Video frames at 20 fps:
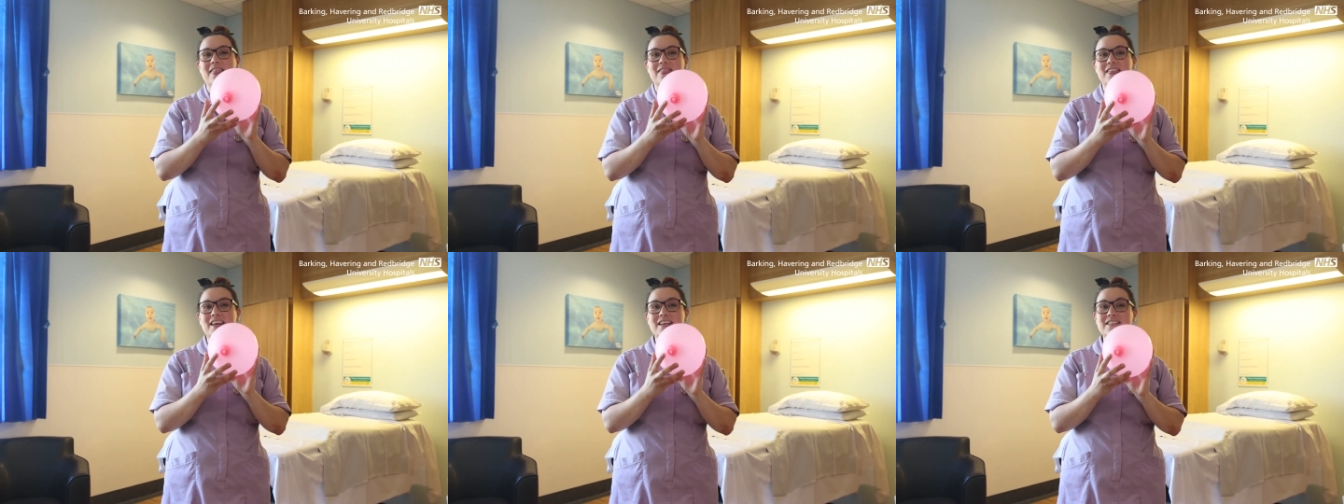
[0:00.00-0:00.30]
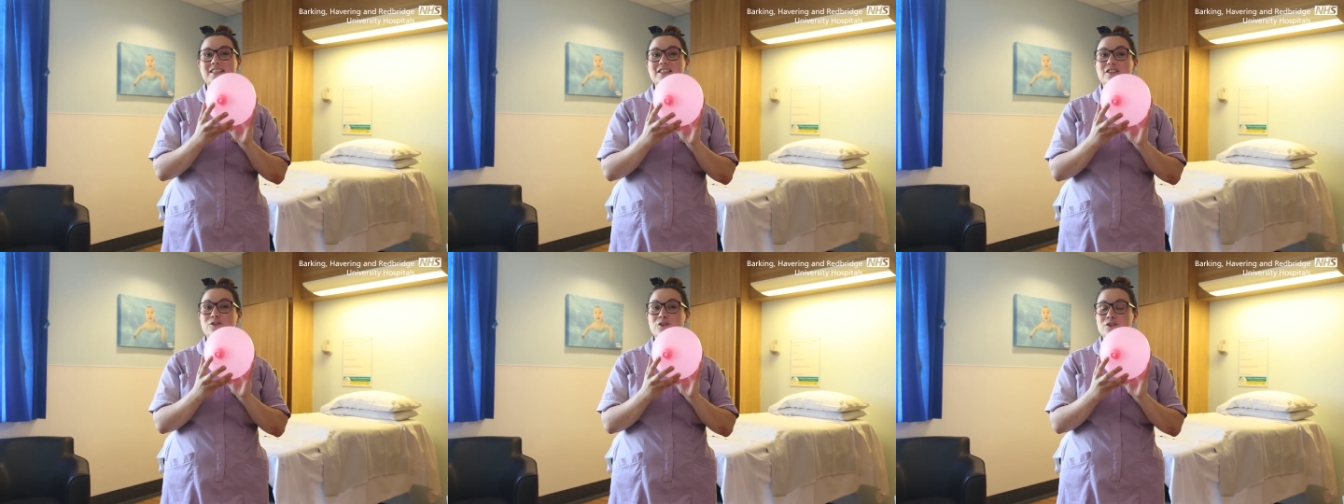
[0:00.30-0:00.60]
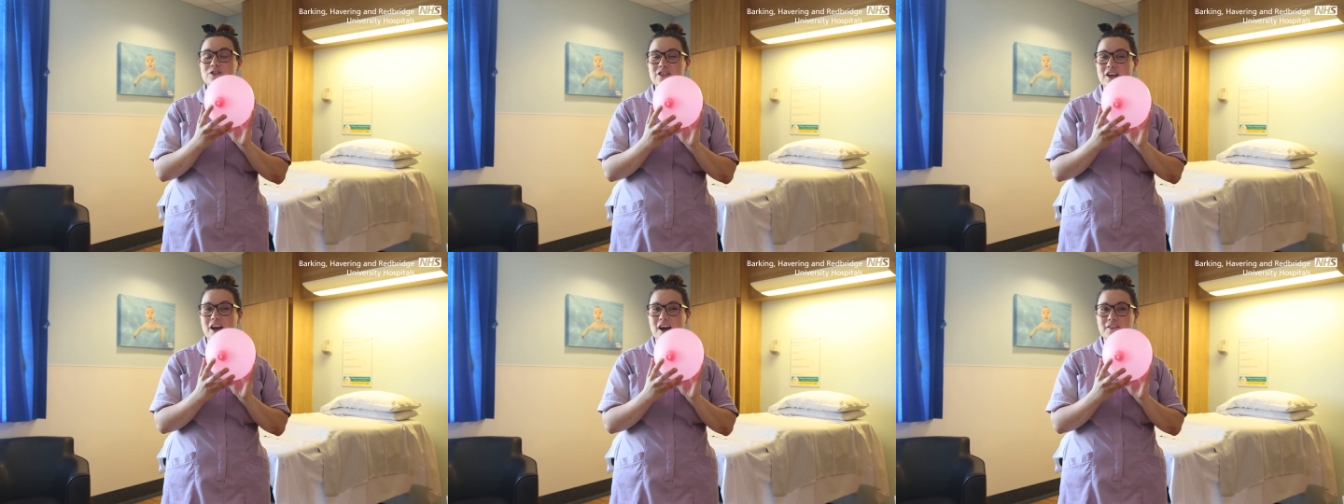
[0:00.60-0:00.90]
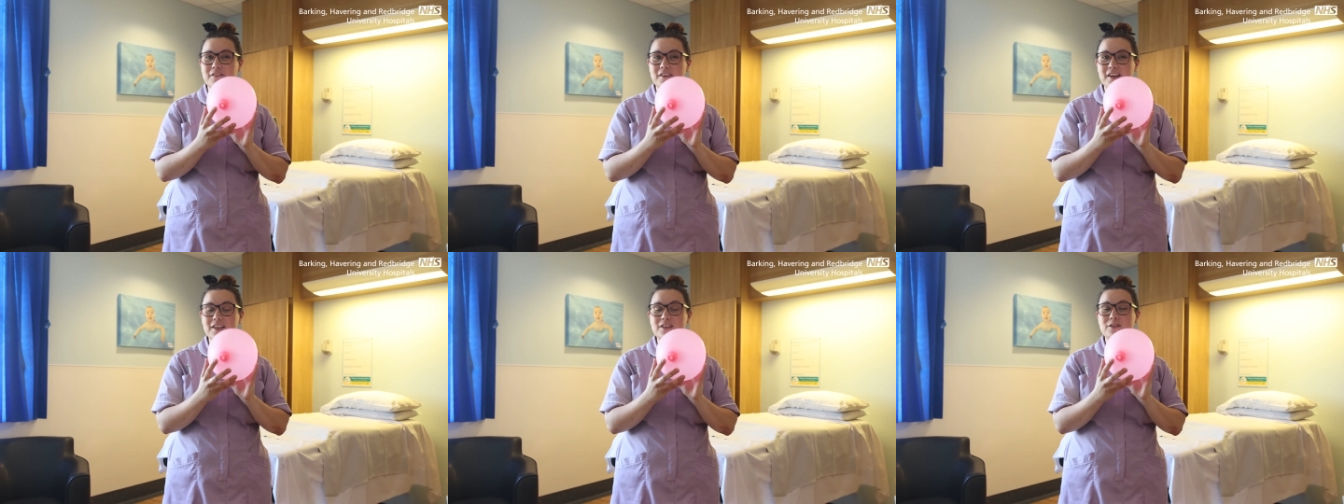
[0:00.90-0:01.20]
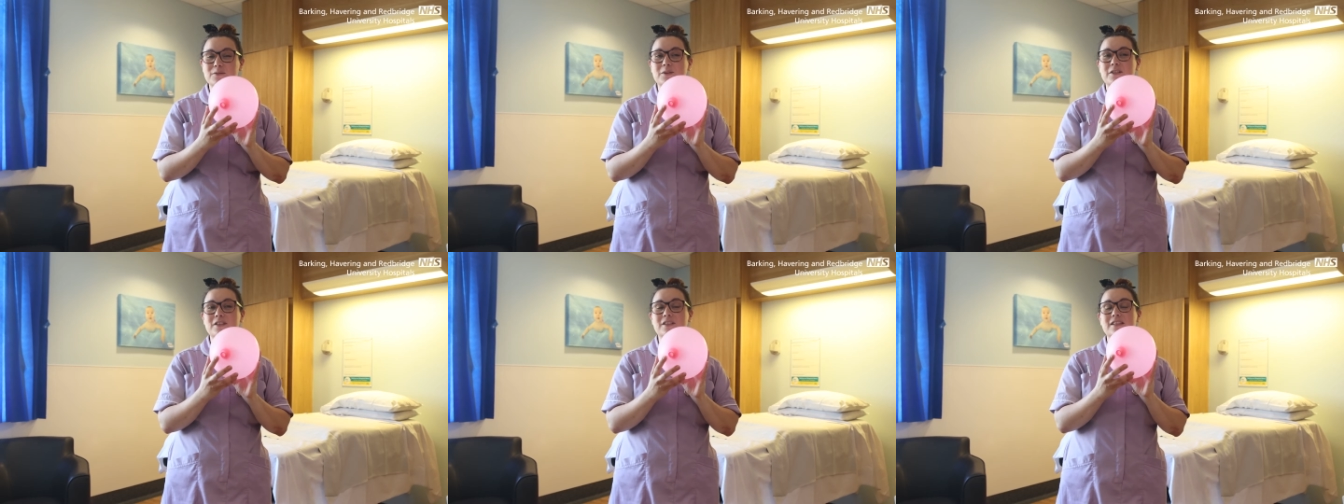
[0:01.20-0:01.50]
this is your
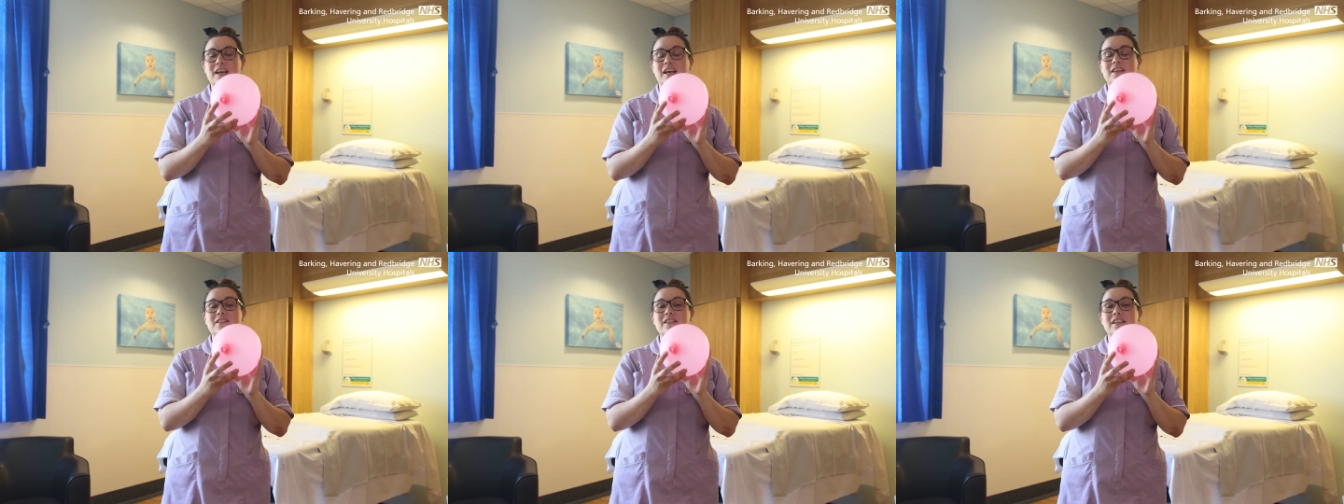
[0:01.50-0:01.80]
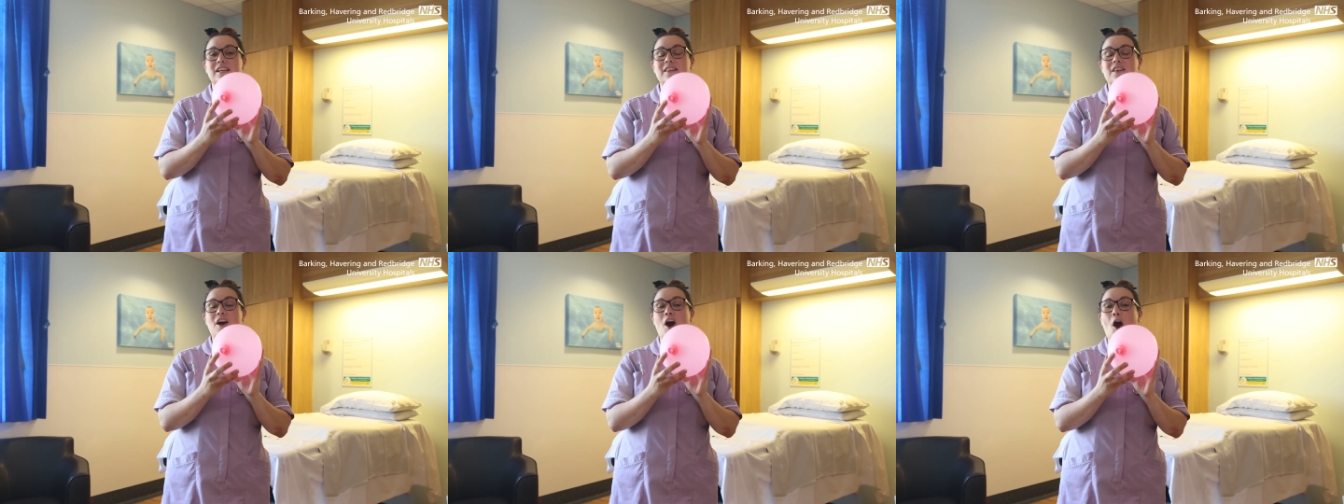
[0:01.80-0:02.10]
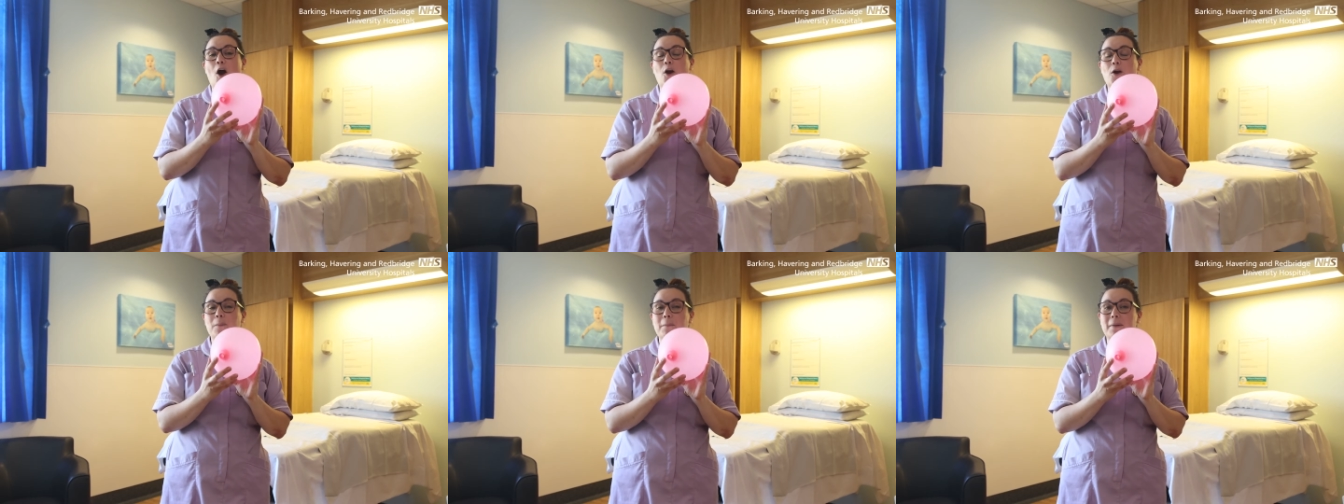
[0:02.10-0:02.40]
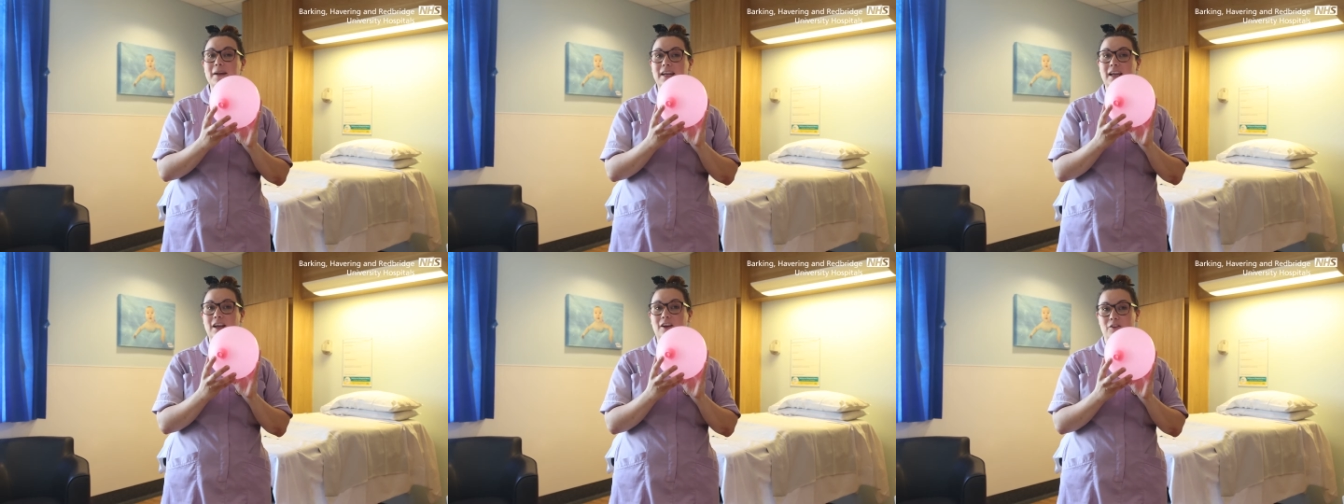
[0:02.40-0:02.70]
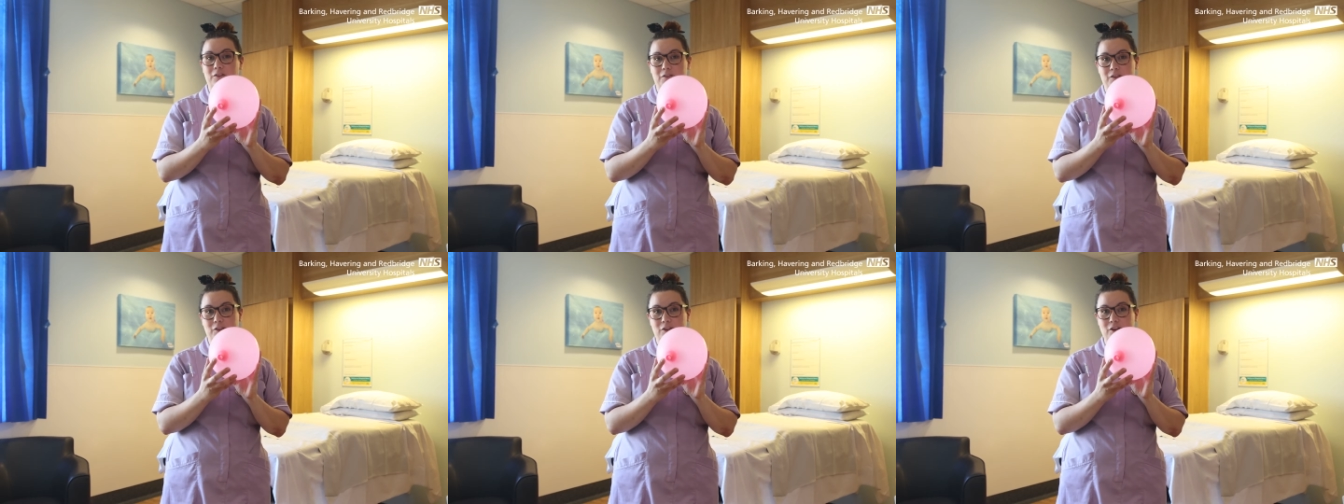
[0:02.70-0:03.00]
cervix, which is actually the opening
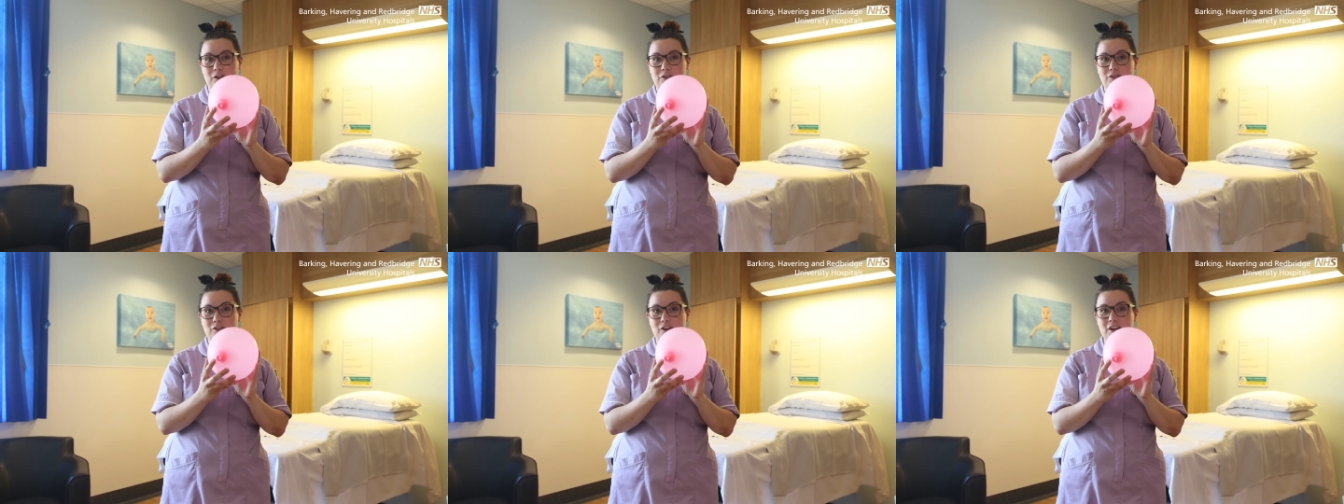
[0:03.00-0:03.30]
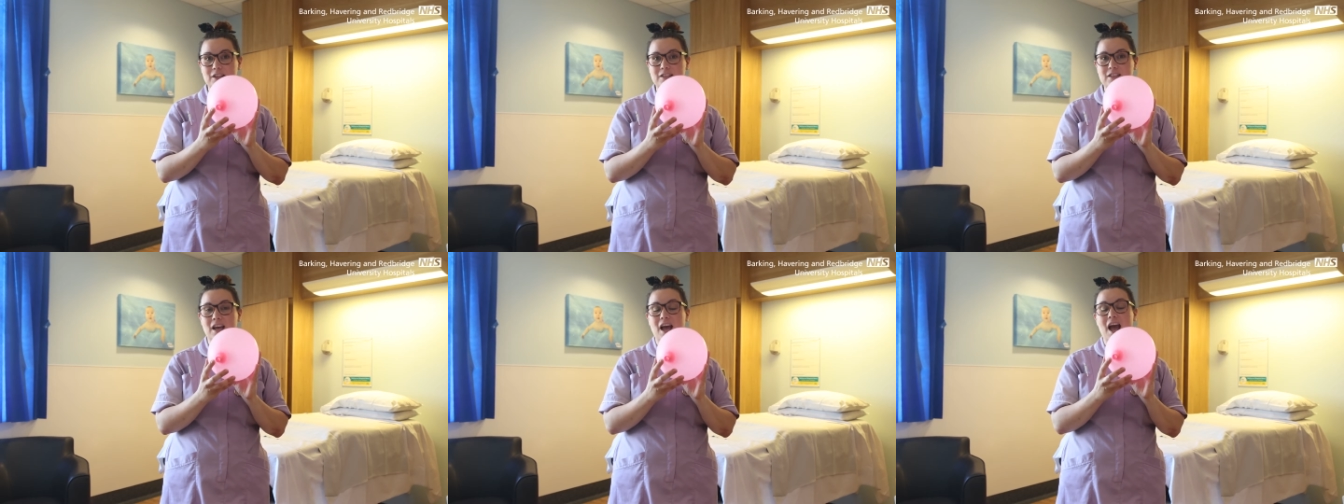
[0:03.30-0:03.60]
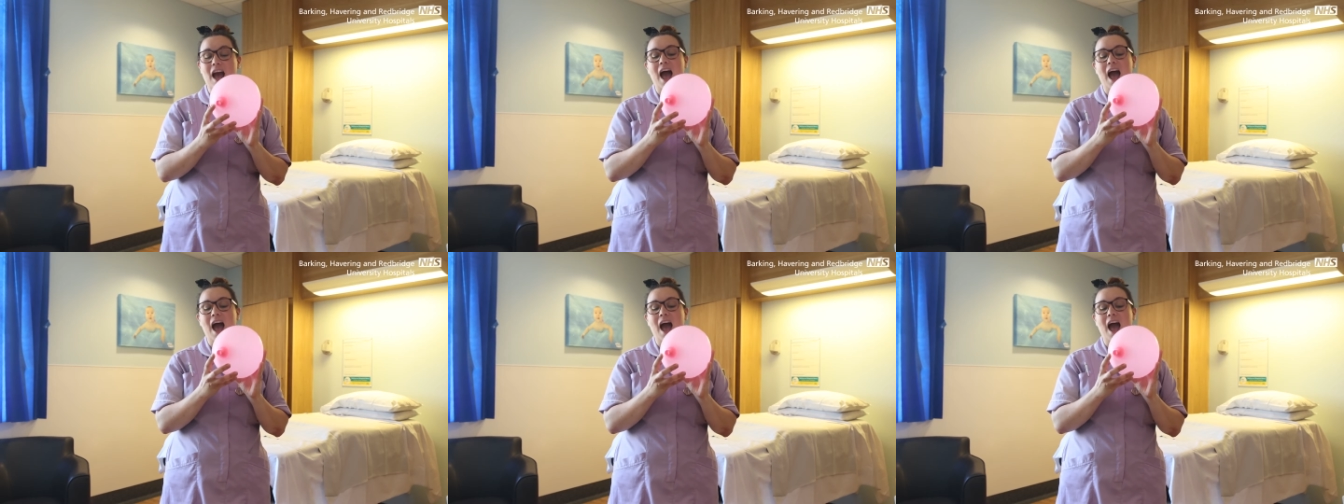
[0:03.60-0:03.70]
of your uterus,